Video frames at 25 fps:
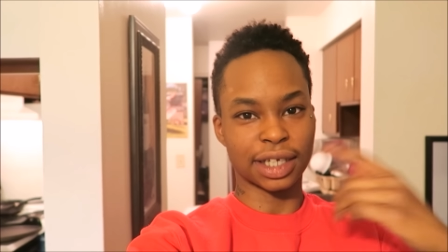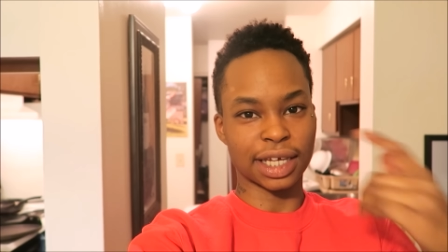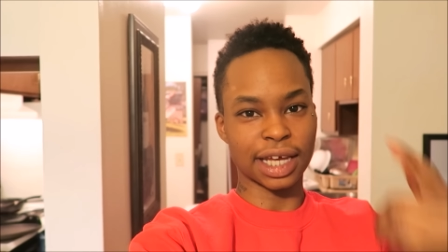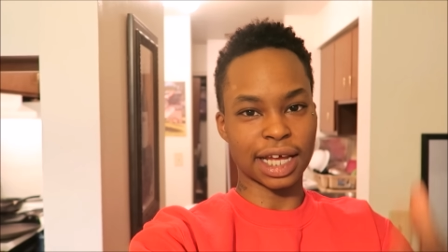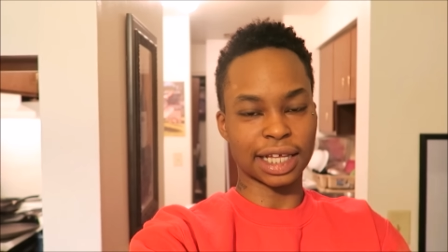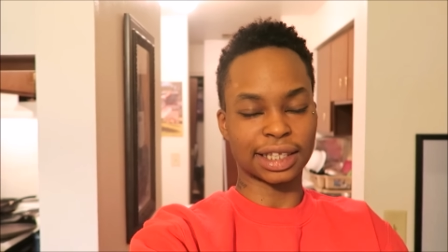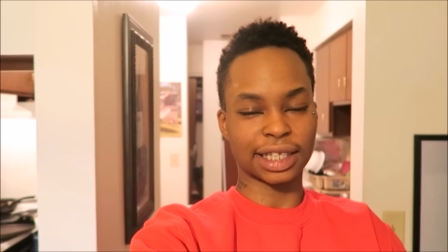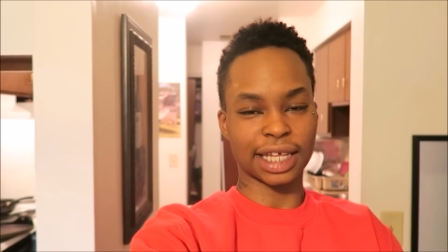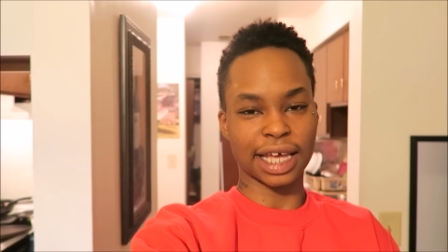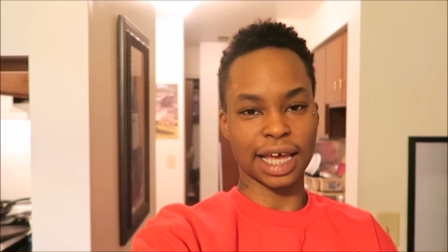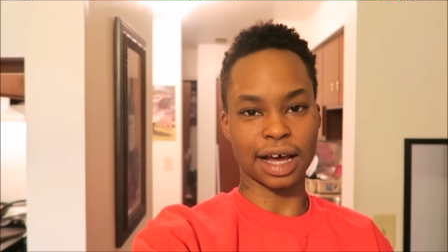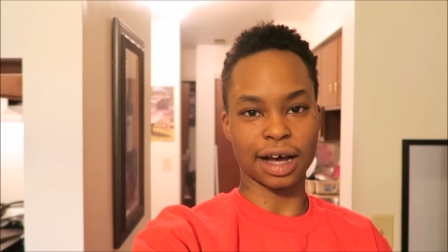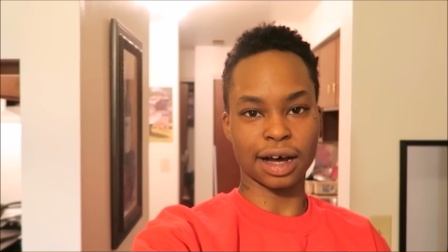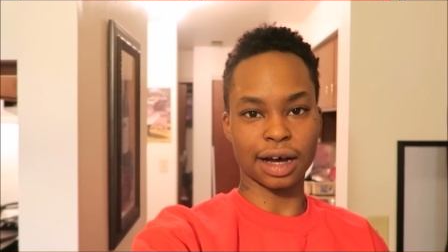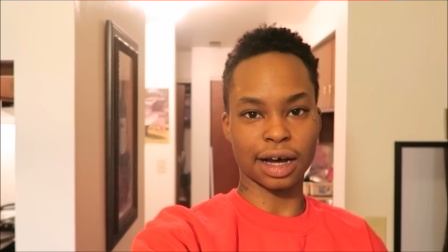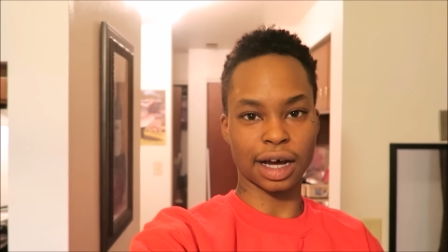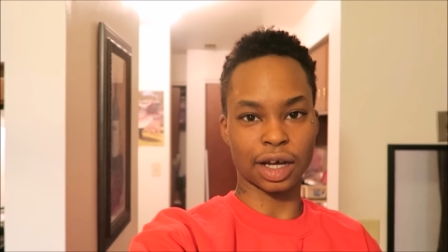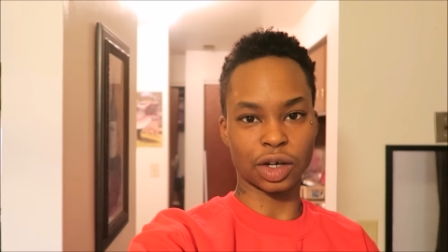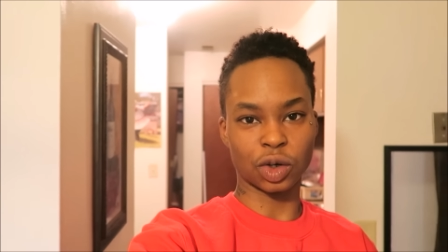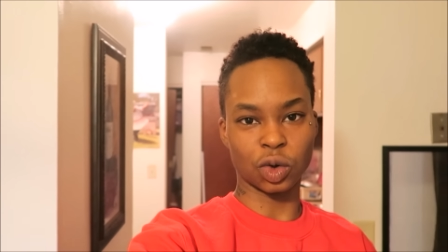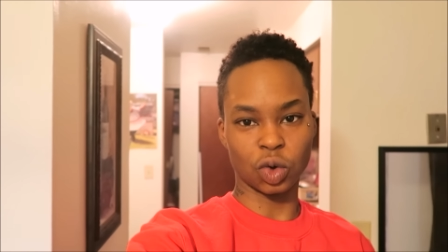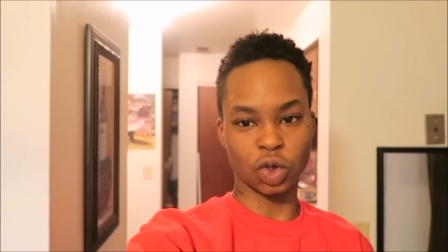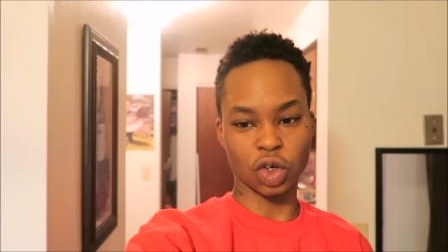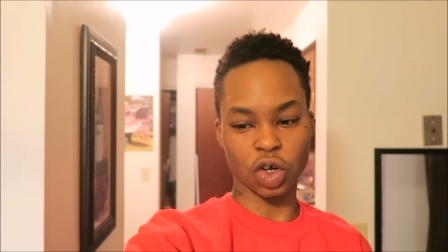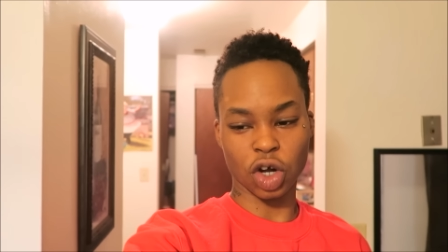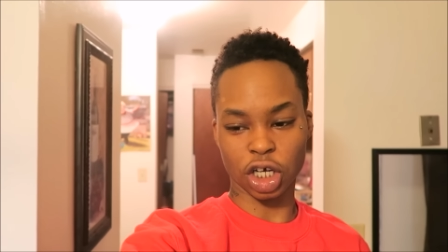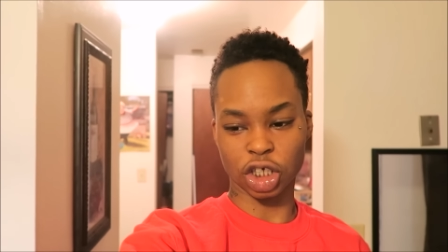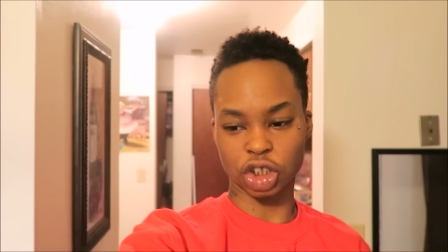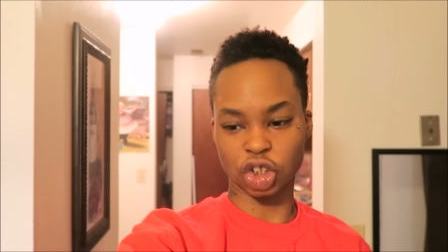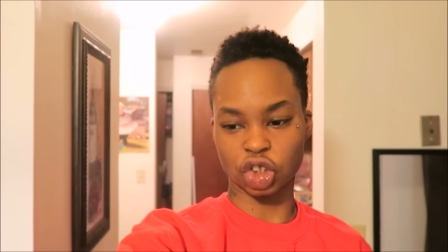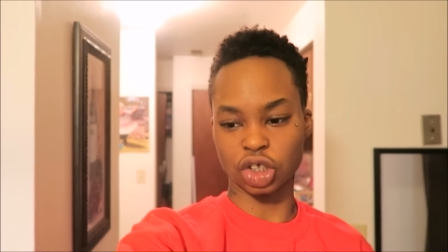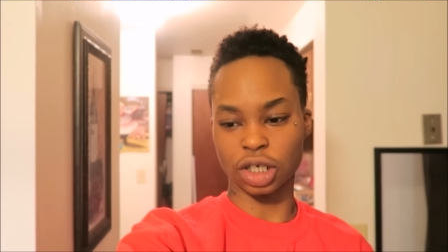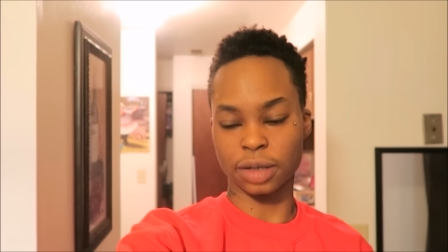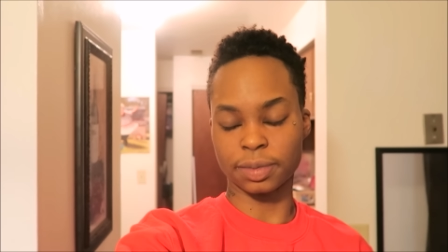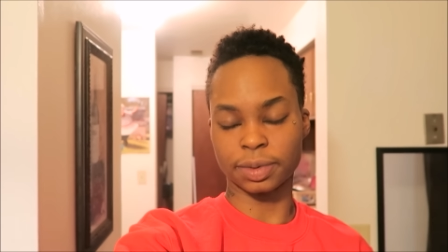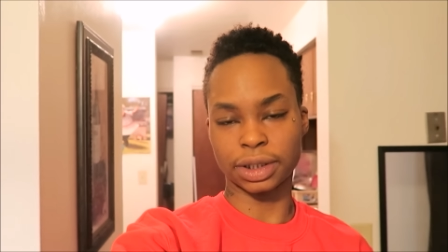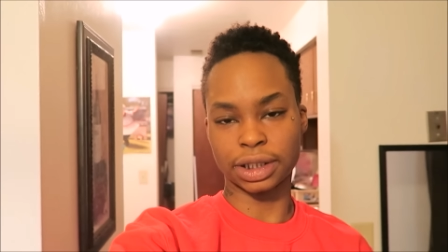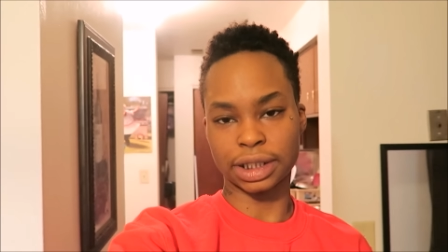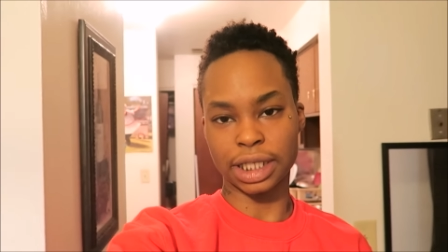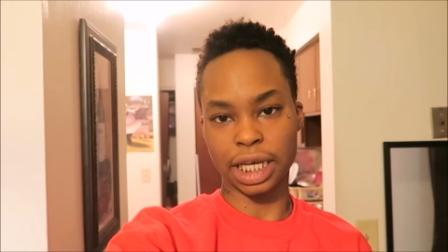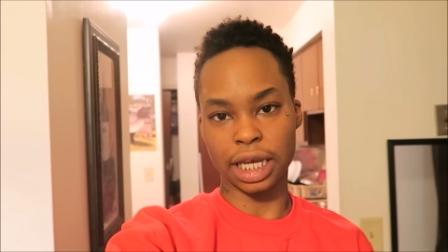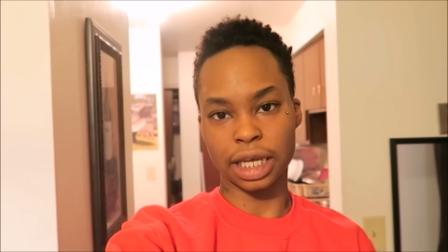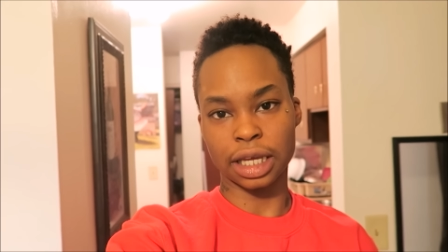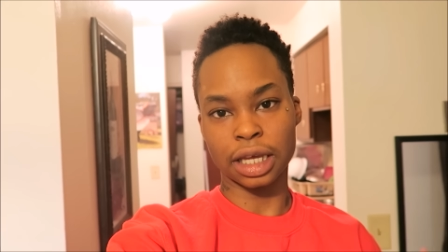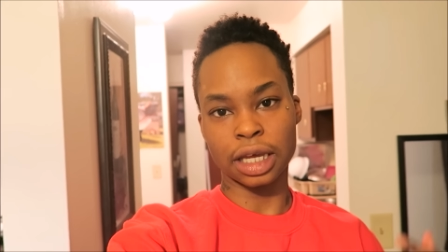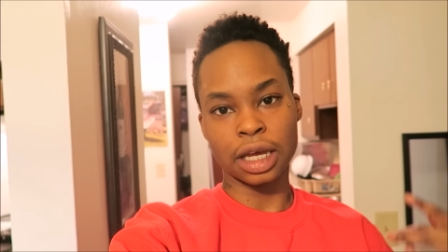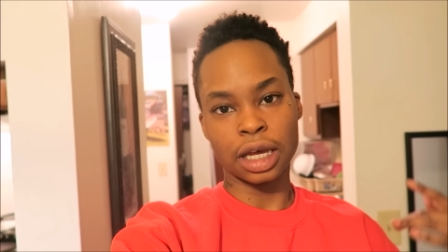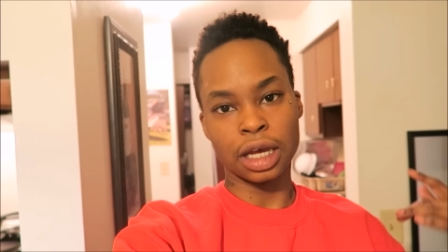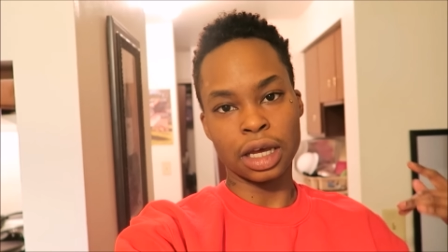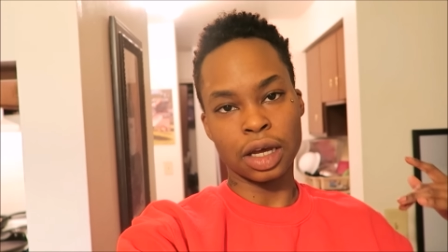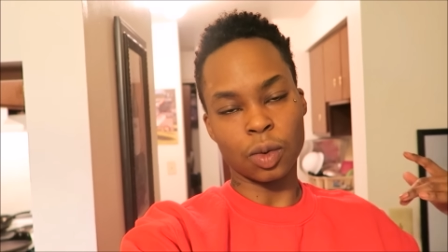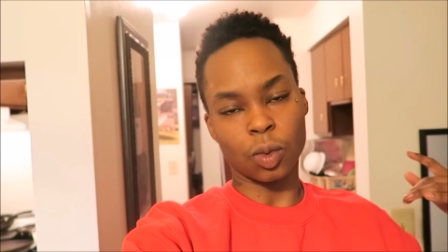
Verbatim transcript: Got that New York strip steak.